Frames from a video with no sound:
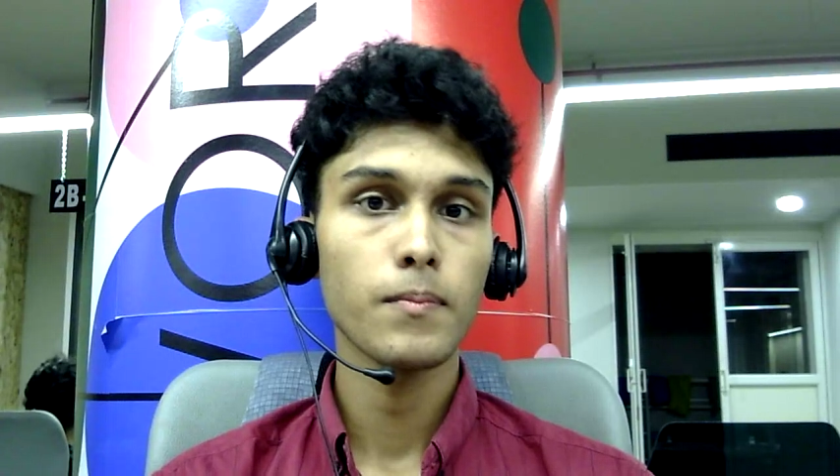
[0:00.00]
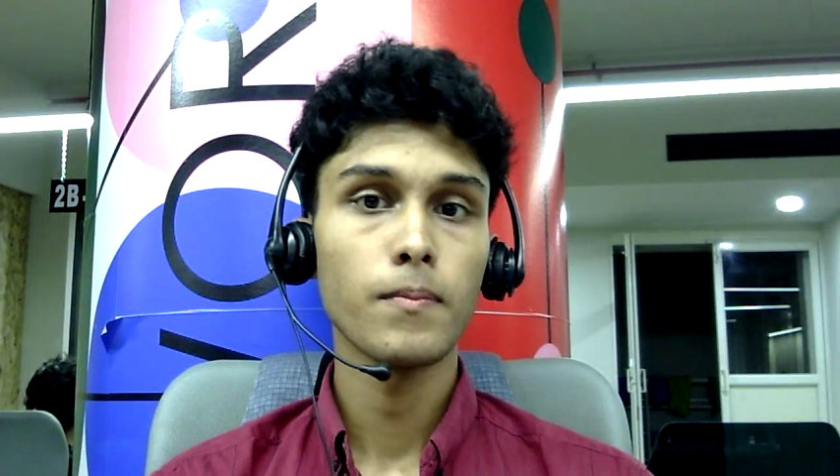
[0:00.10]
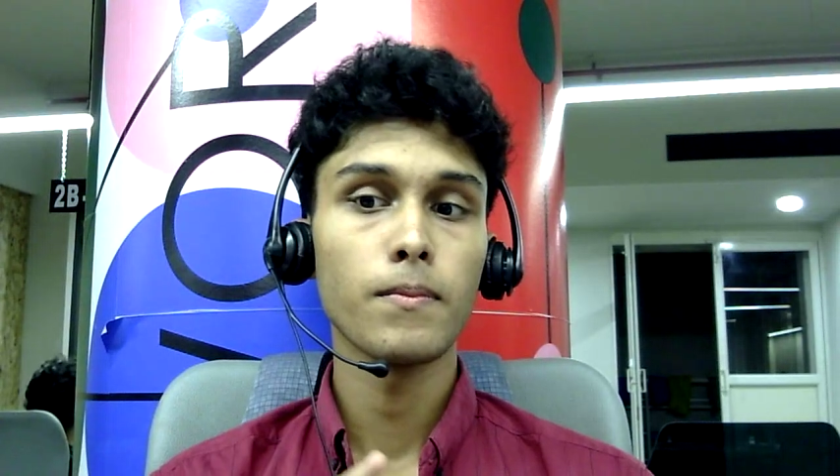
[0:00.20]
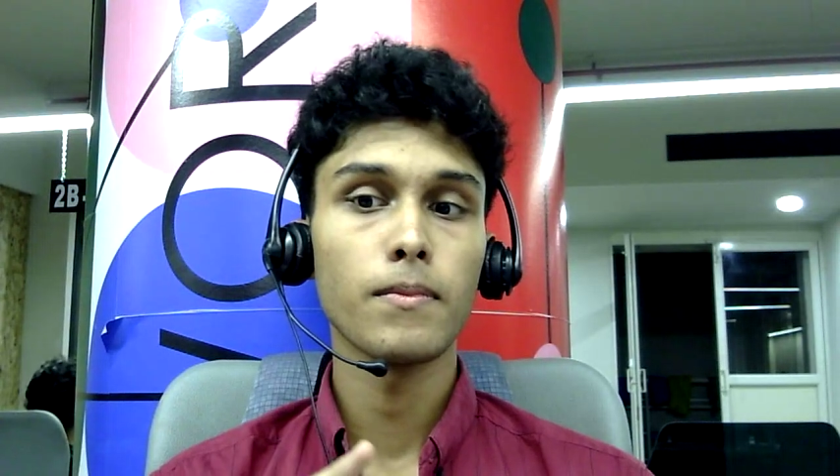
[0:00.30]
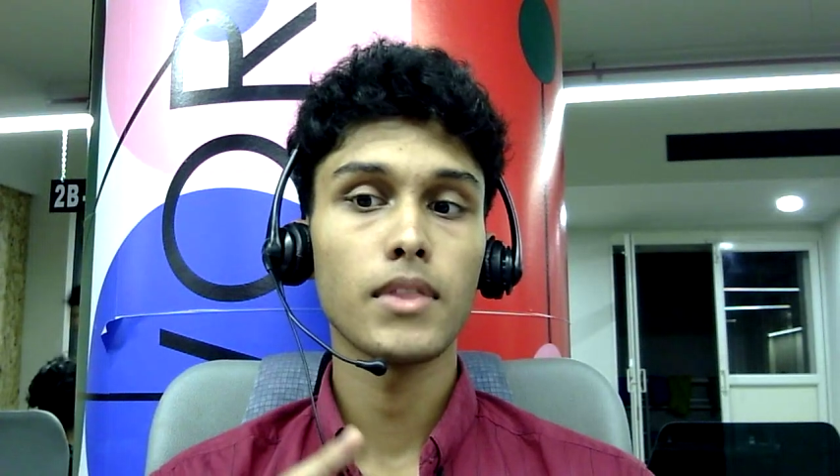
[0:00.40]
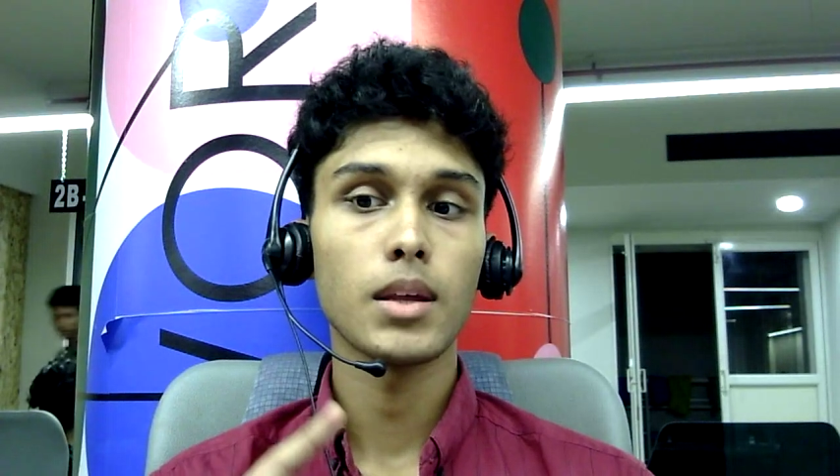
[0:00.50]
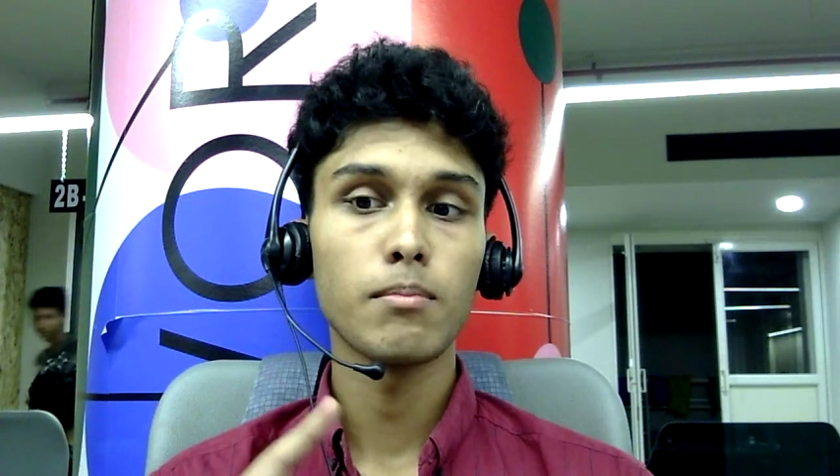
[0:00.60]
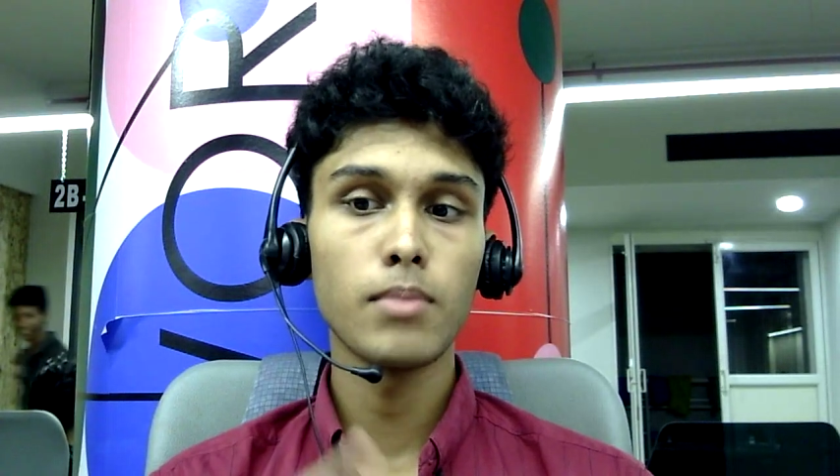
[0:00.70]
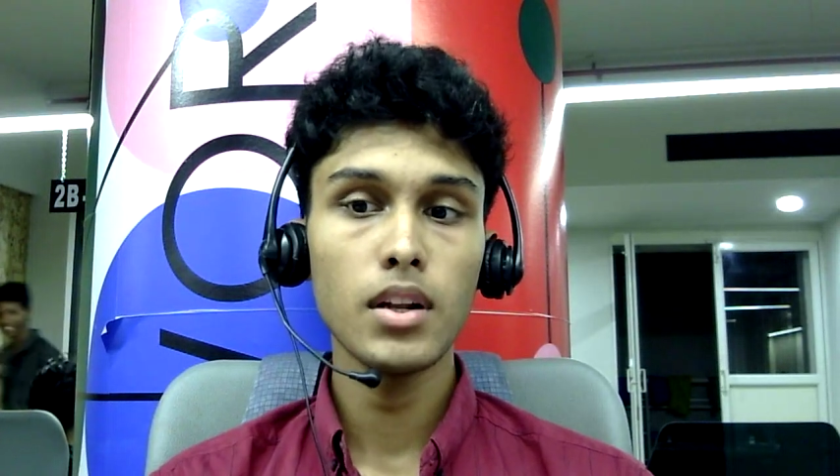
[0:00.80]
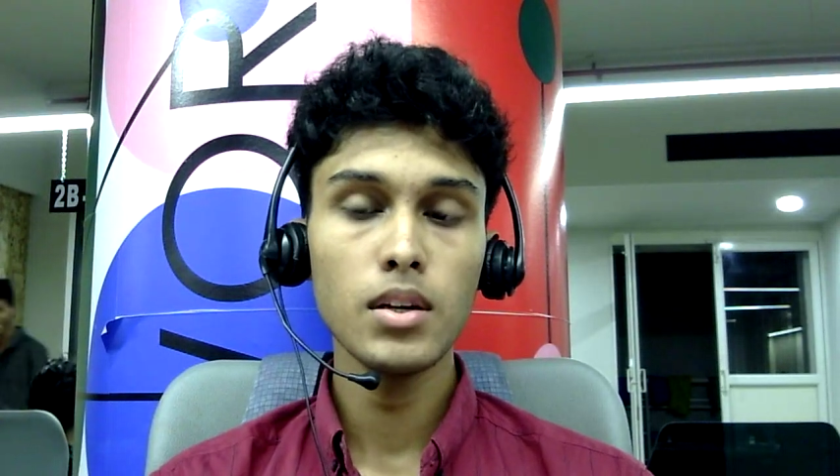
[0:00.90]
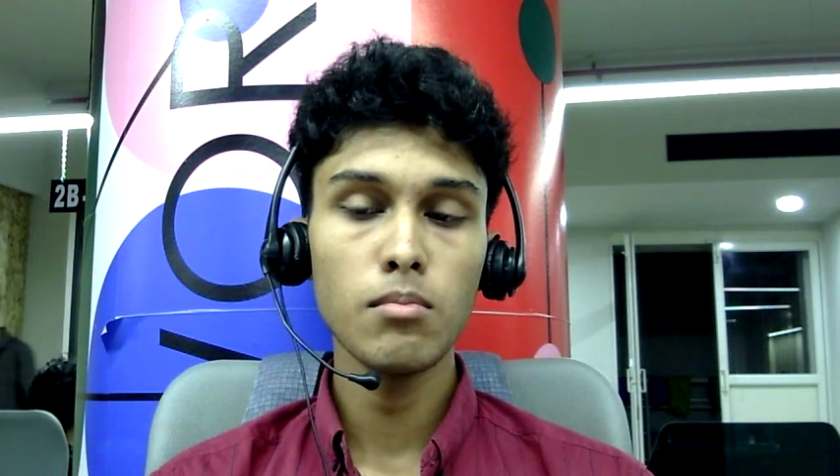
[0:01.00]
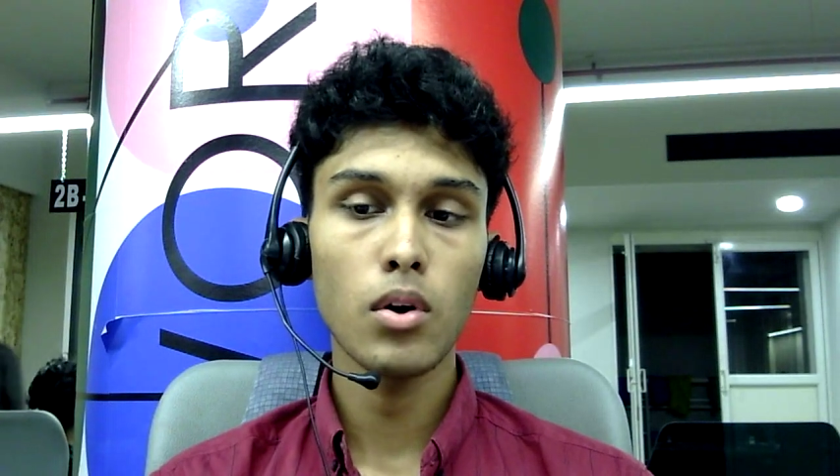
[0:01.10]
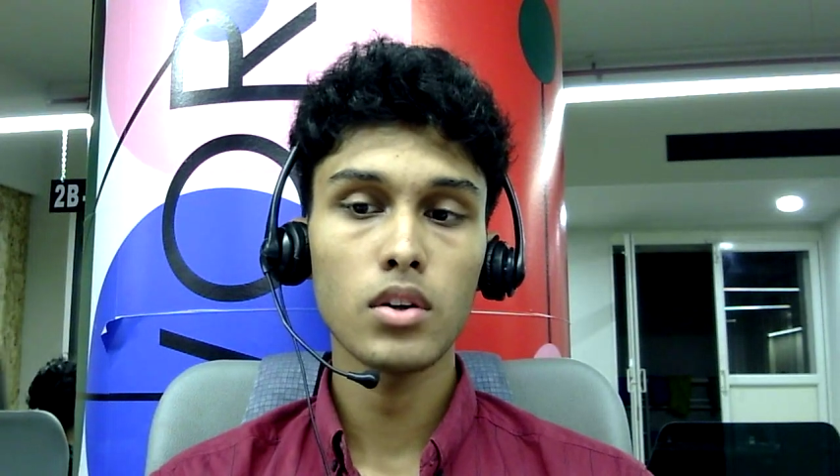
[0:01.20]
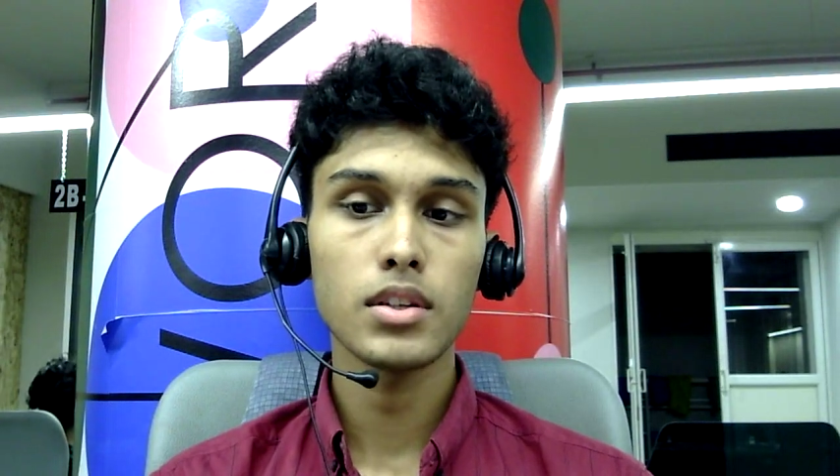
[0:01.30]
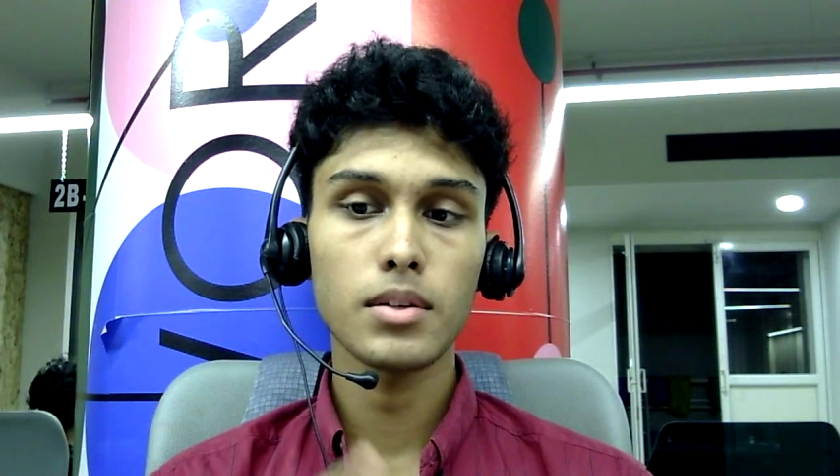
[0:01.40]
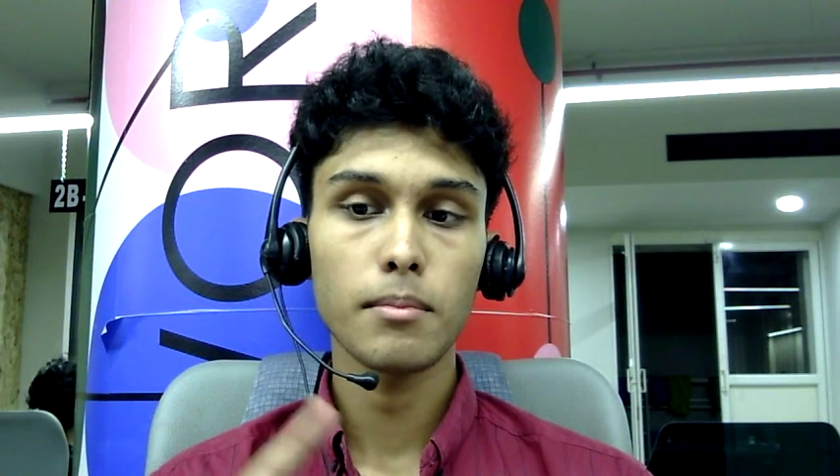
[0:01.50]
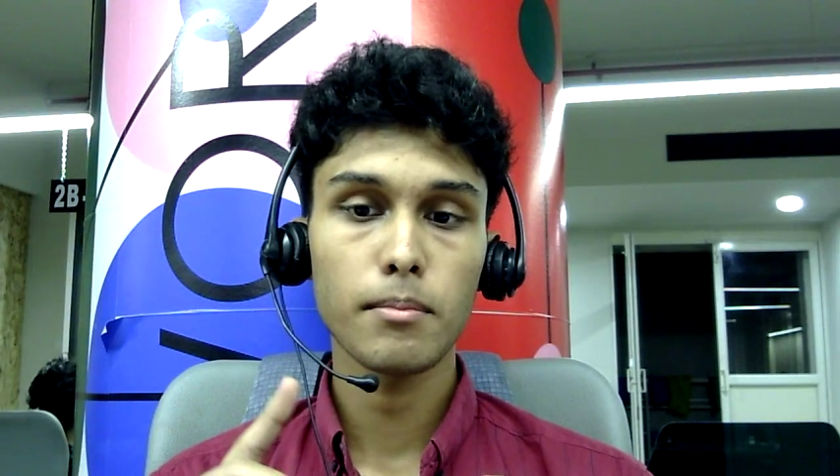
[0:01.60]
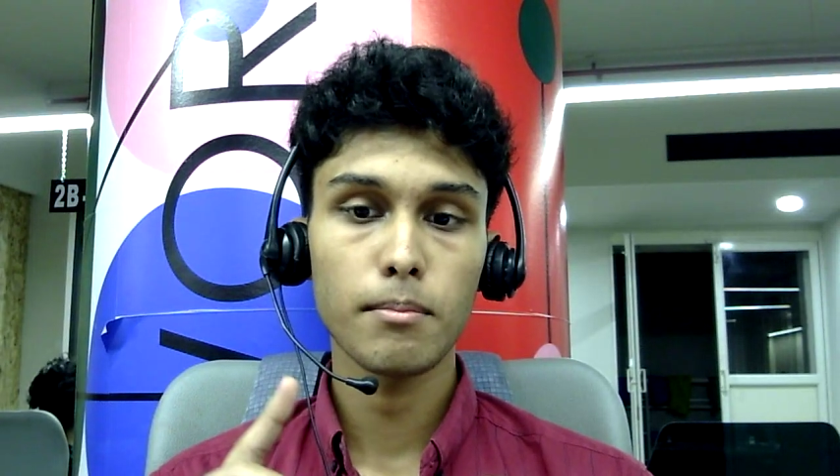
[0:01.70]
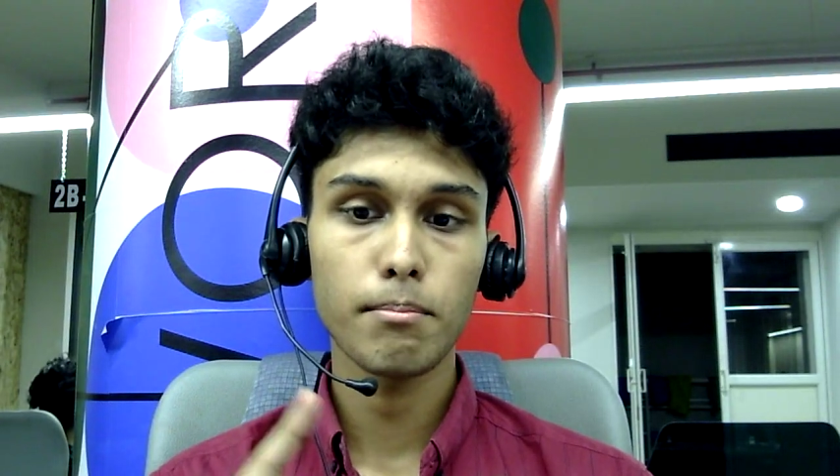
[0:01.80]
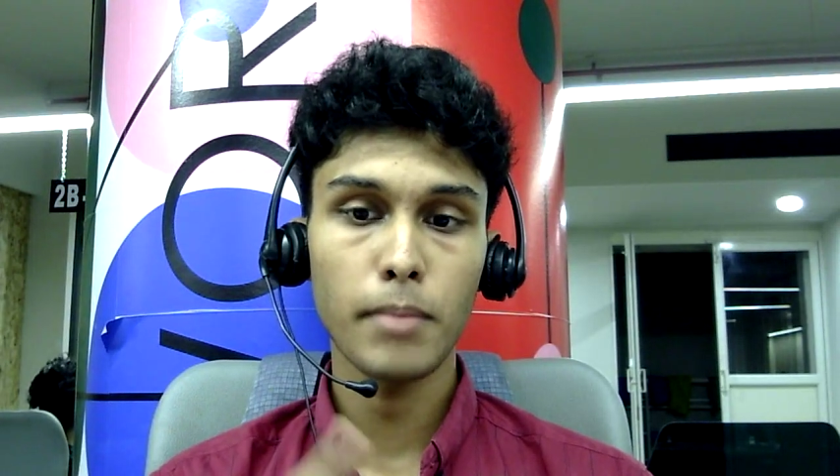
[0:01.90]
the builder bot
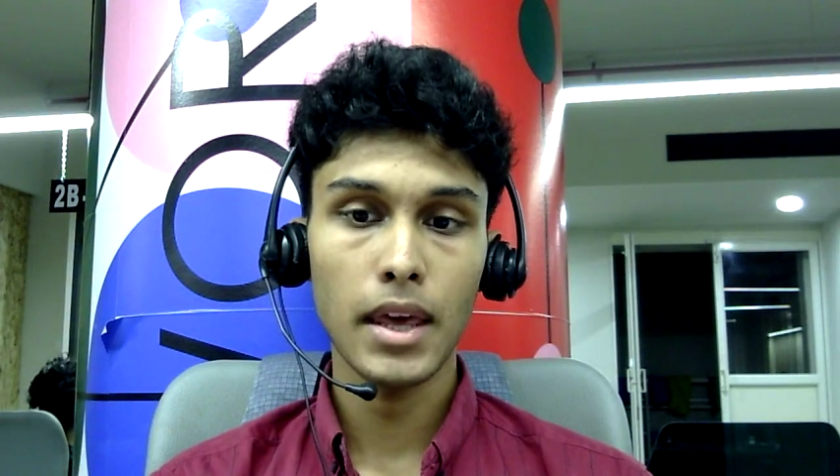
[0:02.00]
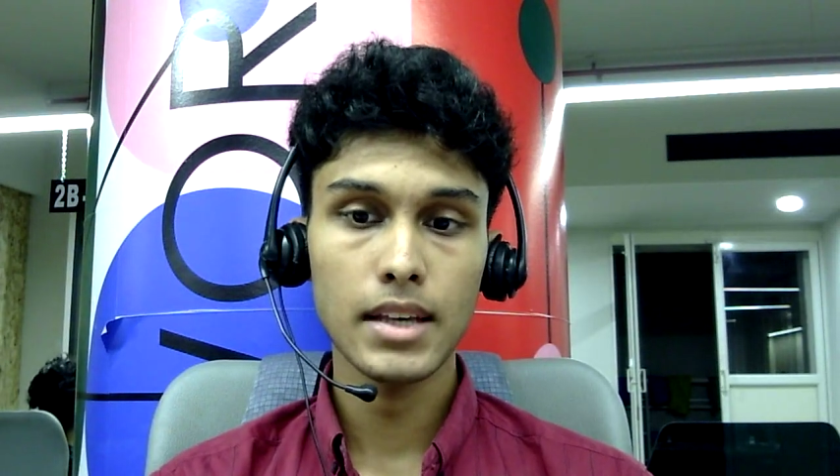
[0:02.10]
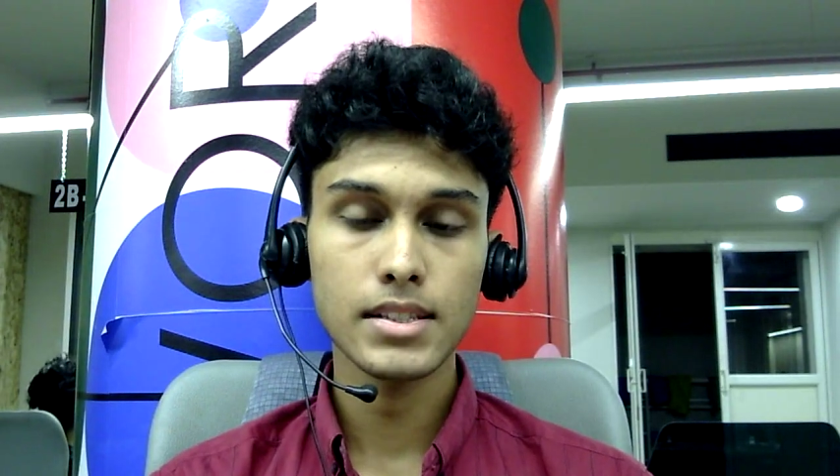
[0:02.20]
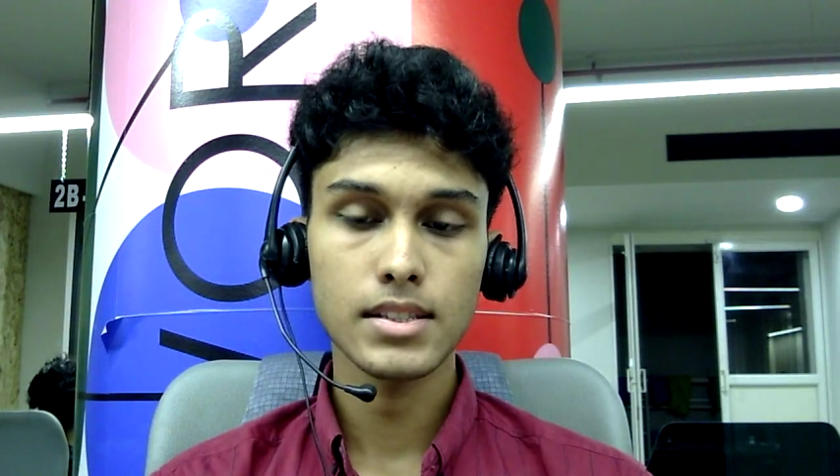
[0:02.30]
makes